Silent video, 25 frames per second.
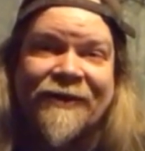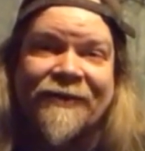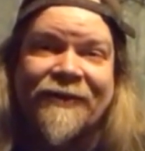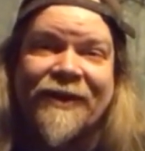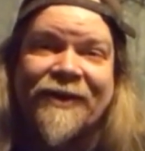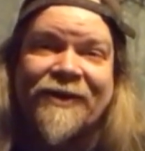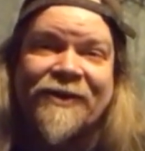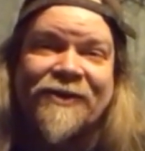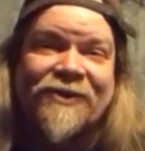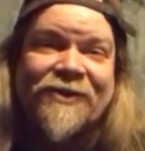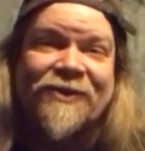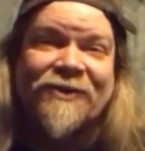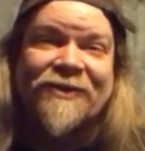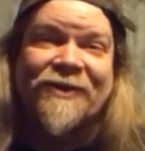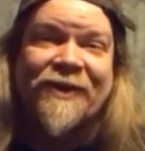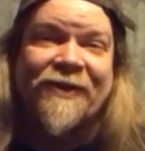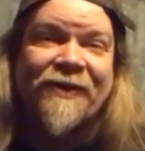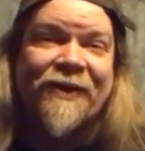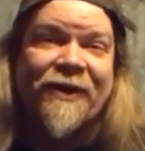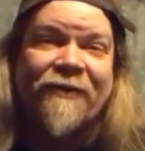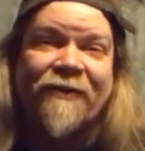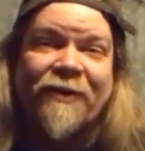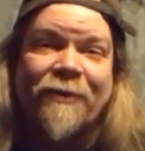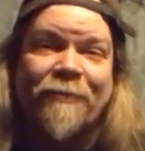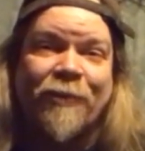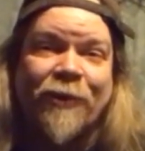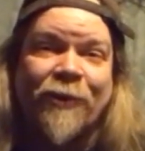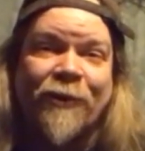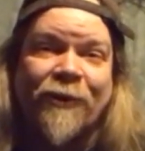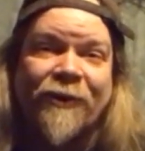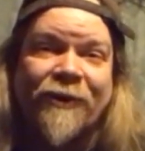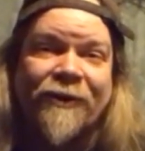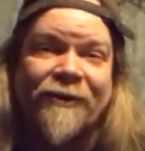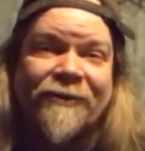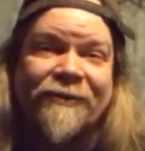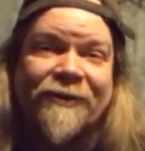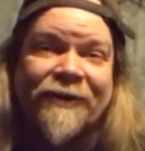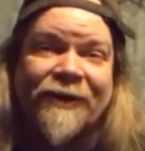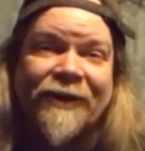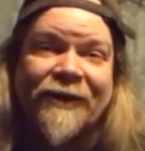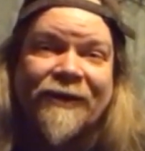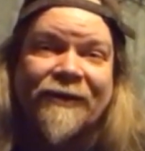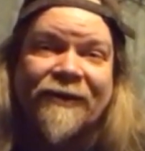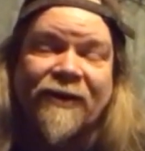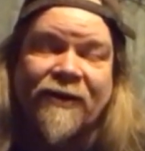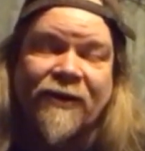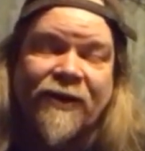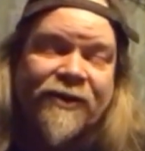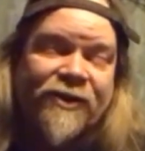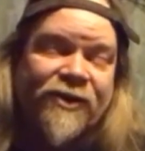They just did their report
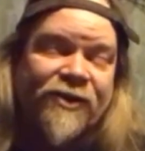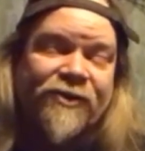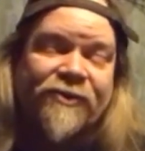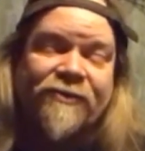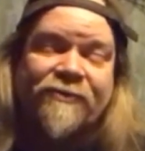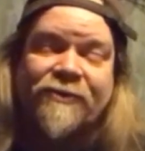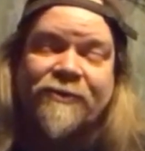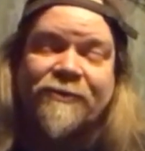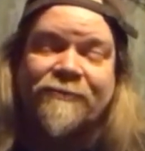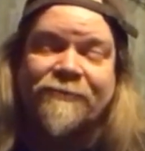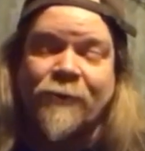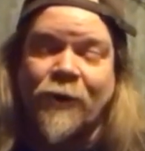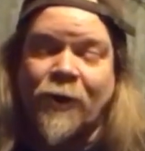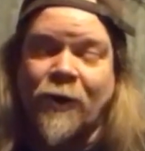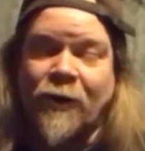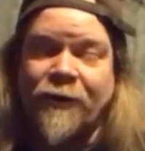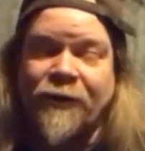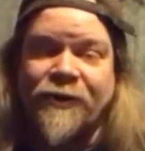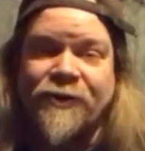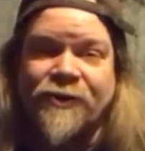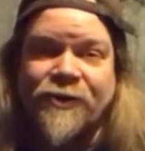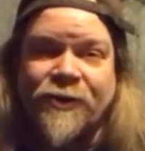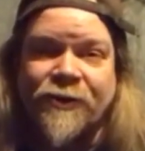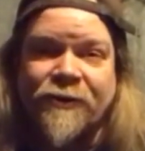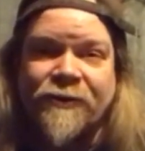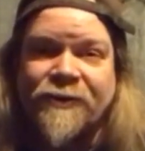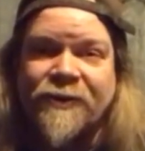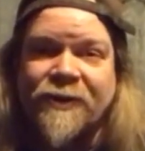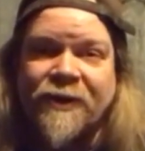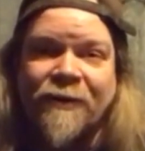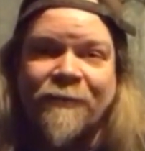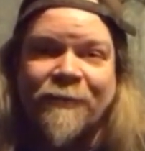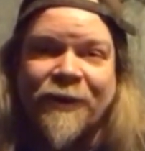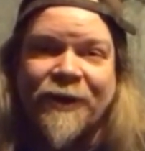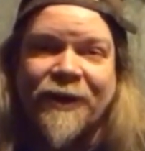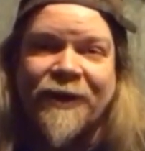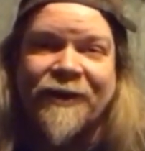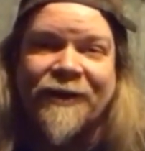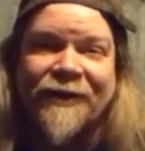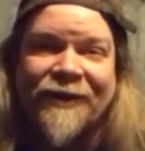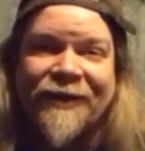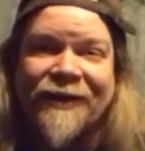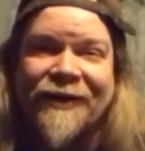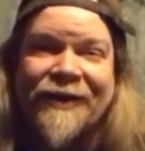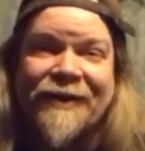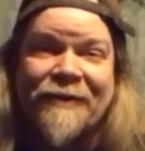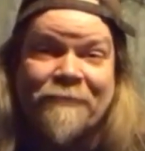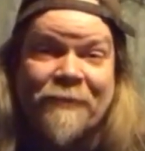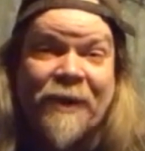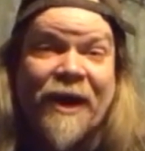they're like, just call the insurance company.
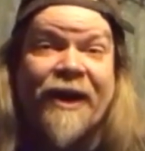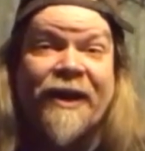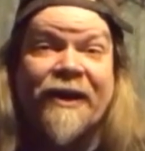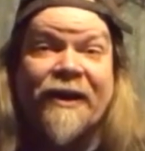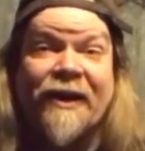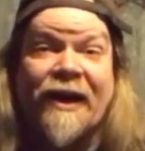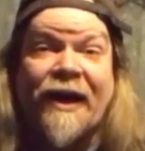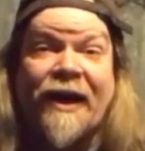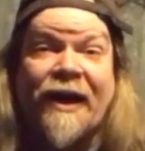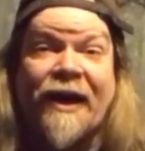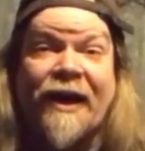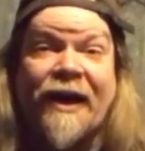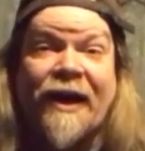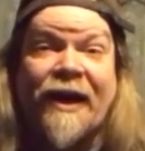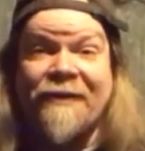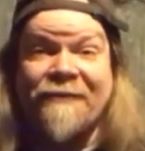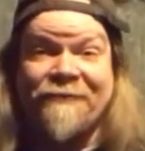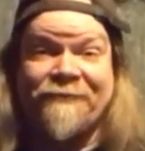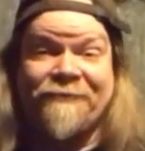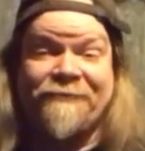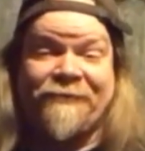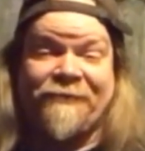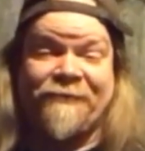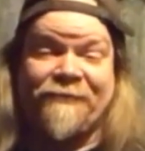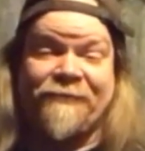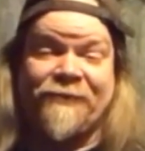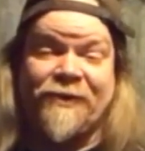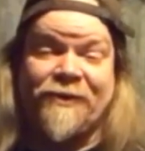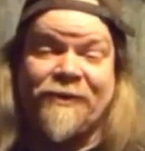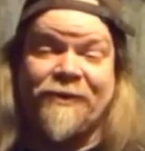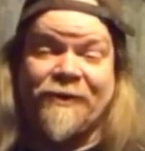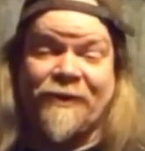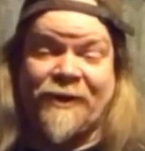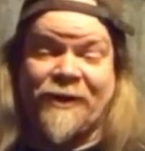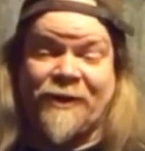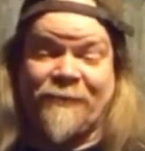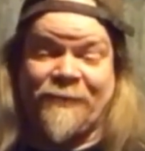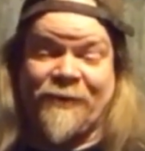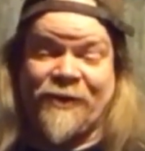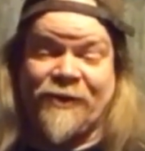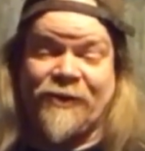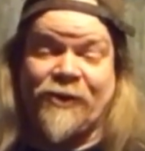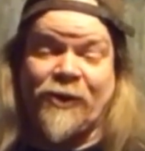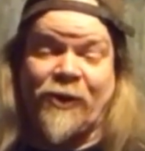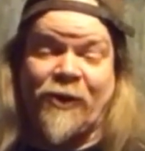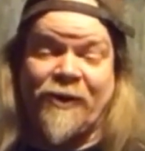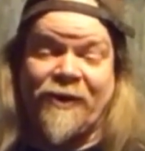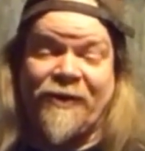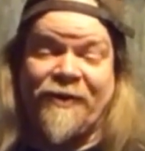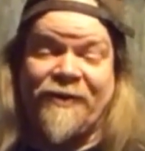My I had um, the
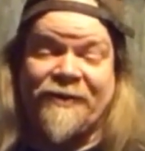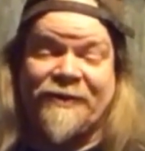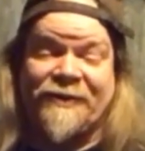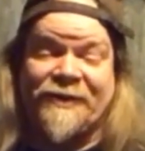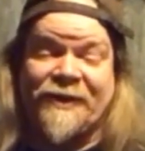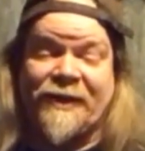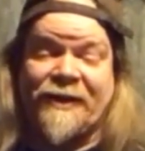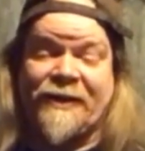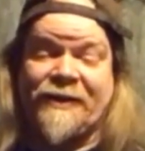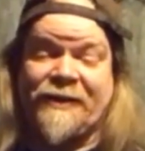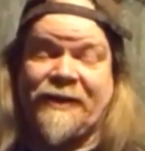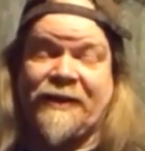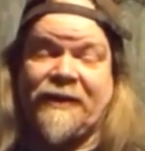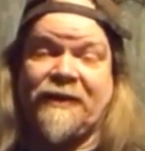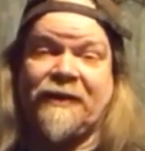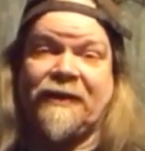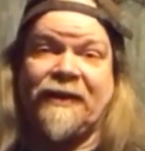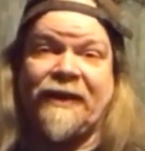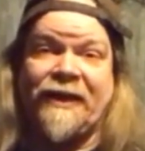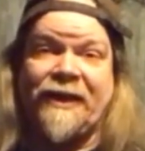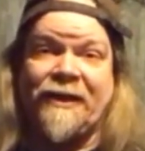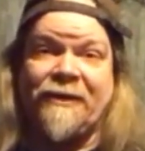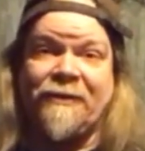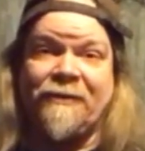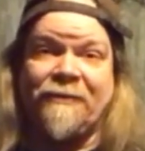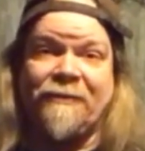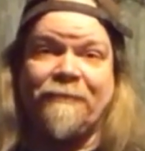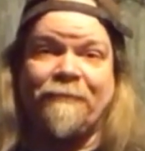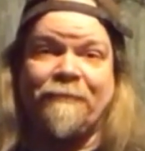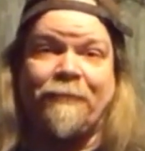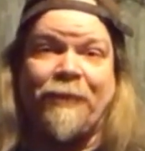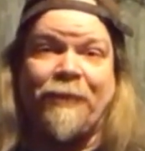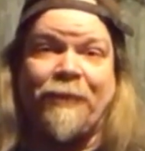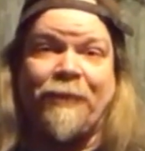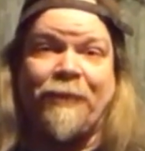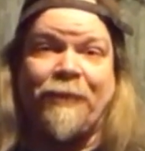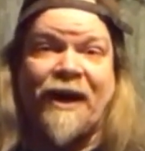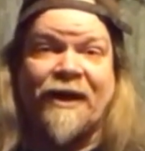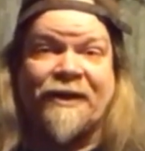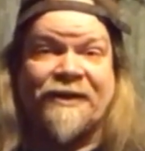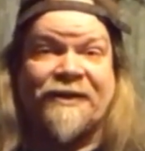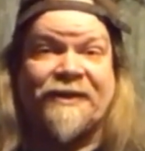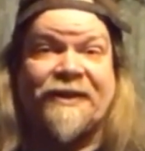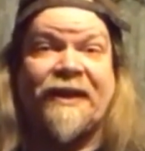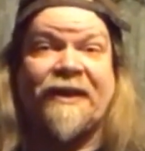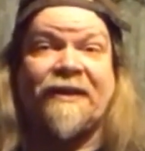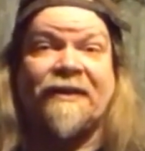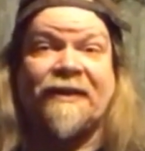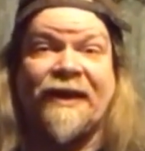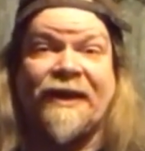Dawn of the Dead Elite
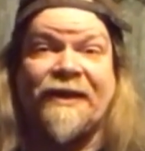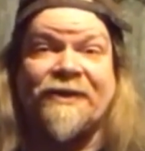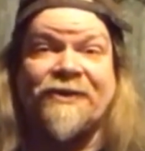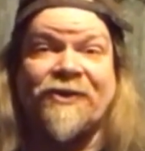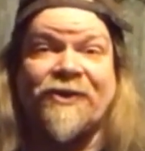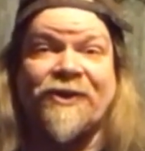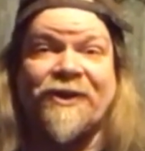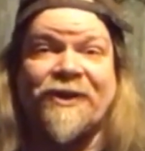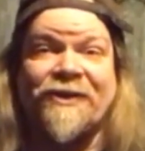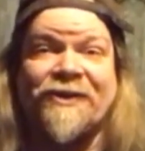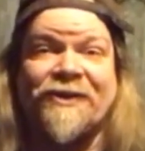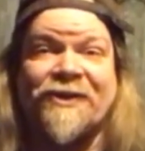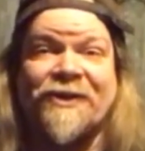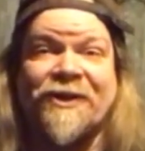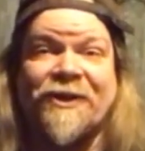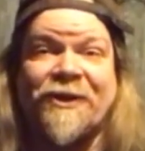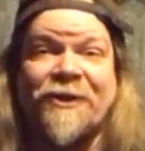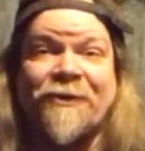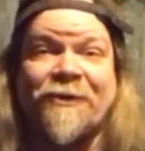box set Laserdisc